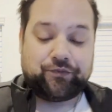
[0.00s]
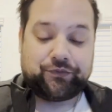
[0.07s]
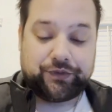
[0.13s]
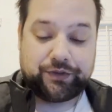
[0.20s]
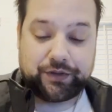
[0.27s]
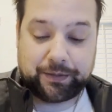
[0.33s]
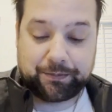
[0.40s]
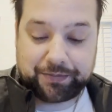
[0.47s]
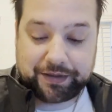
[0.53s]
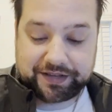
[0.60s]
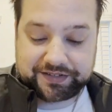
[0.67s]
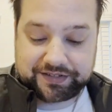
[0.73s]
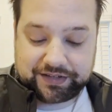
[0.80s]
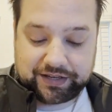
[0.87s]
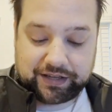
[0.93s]
in
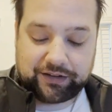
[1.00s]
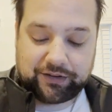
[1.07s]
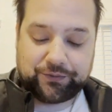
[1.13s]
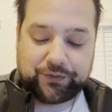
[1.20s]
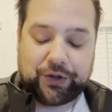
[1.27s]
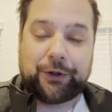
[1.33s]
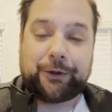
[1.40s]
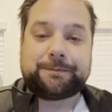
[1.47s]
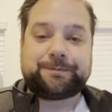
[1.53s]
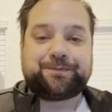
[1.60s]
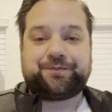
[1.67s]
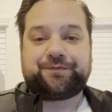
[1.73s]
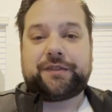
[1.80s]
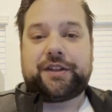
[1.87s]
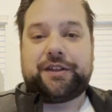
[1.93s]
best state of all,
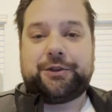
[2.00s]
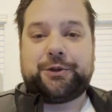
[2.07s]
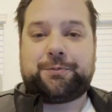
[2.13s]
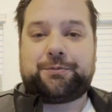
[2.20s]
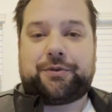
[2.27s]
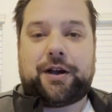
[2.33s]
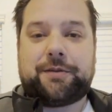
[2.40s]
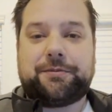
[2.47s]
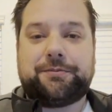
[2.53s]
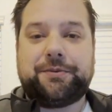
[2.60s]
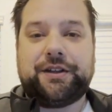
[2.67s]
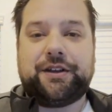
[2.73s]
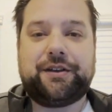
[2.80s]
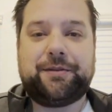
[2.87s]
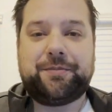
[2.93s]
and they're probably
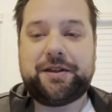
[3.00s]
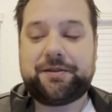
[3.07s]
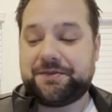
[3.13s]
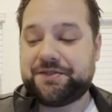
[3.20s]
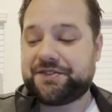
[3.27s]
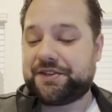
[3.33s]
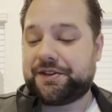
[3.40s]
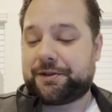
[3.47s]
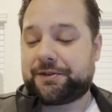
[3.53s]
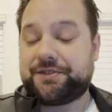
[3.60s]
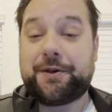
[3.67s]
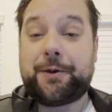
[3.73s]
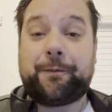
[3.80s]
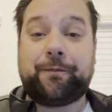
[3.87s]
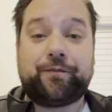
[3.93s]
going to make you sick.
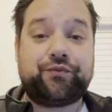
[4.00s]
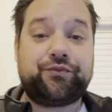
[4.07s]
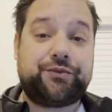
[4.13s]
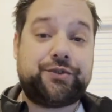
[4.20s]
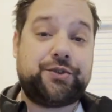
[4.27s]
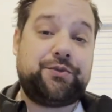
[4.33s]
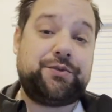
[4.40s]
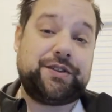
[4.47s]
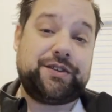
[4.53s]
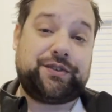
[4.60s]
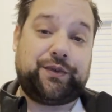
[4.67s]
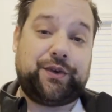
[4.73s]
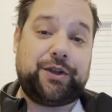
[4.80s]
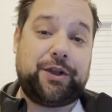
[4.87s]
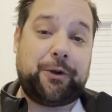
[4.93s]
So, doing this
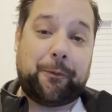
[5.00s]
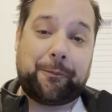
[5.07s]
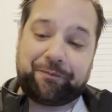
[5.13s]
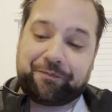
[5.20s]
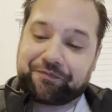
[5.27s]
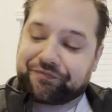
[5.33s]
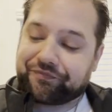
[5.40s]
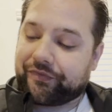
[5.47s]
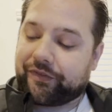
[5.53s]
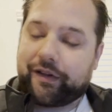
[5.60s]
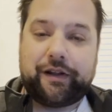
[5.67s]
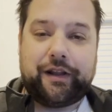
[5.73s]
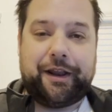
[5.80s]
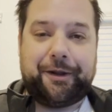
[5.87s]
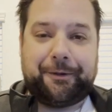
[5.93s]
for you.
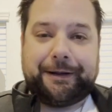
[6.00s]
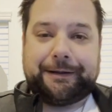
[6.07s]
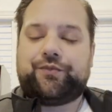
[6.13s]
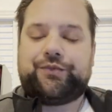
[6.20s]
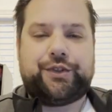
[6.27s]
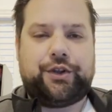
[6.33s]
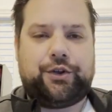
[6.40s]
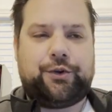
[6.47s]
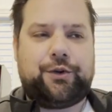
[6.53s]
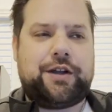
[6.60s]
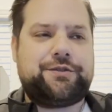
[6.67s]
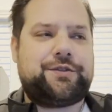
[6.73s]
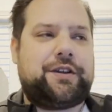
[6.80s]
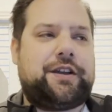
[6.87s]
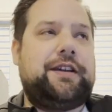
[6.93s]
Anyway, the
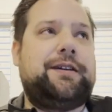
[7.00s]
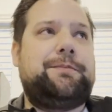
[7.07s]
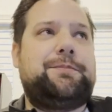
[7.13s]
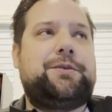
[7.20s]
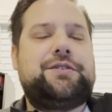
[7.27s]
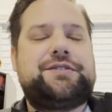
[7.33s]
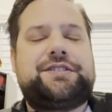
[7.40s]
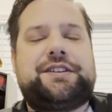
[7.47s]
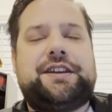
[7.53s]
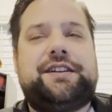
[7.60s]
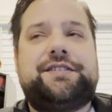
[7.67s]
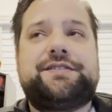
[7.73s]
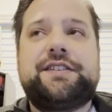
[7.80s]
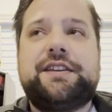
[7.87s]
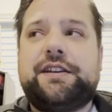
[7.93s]
Horadric Hamburger
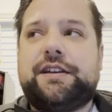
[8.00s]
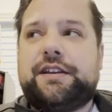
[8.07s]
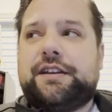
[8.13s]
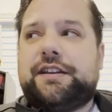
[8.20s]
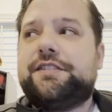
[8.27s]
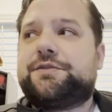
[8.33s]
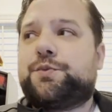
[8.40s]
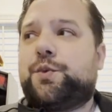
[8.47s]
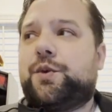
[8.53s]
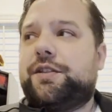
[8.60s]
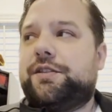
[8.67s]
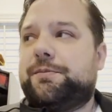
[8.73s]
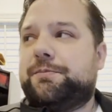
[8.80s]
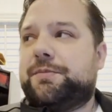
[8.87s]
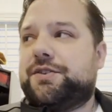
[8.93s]
stands as one of
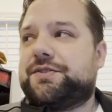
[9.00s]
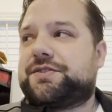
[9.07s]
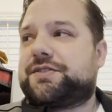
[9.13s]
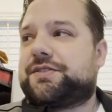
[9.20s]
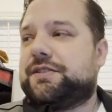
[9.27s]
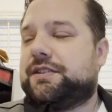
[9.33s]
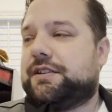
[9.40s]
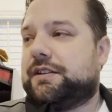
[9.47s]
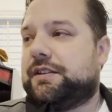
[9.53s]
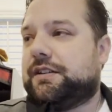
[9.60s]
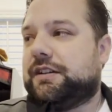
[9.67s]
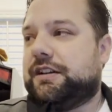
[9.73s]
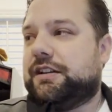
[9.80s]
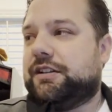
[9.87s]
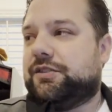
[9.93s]
the most
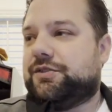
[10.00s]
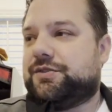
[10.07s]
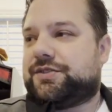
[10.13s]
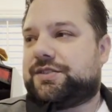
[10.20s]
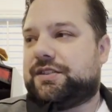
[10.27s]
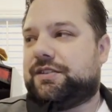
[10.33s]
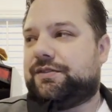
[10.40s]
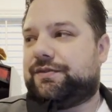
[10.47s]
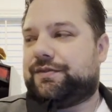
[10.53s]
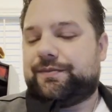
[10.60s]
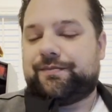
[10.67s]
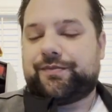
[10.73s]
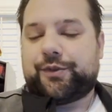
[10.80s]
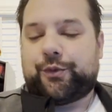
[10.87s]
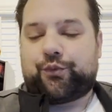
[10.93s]
elusive,
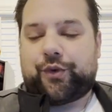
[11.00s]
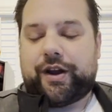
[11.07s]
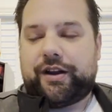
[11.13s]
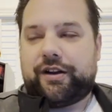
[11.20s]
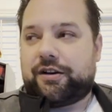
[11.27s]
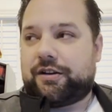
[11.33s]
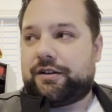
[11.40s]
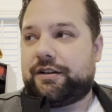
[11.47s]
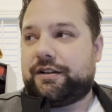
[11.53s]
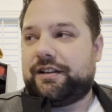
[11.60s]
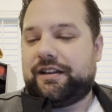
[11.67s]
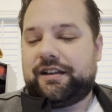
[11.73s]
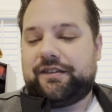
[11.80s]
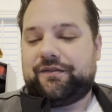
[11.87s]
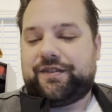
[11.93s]
rare,
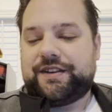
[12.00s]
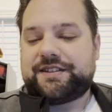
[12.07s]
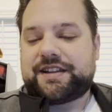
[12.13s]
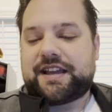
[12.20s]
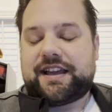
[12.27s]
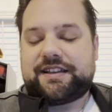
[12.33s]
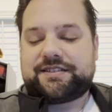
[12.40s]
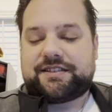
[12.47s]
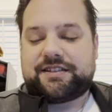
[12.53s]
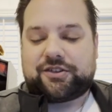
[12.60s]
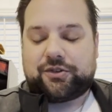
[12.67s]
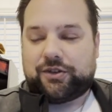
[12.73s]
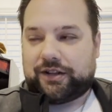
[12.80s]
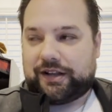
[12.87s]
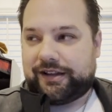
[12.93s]
and
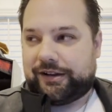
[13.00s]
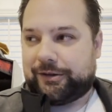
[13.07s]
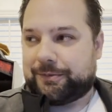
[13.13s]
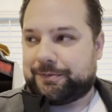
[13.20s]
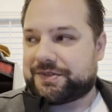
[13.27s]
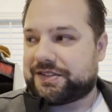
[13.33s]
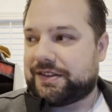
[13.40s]
fantastical items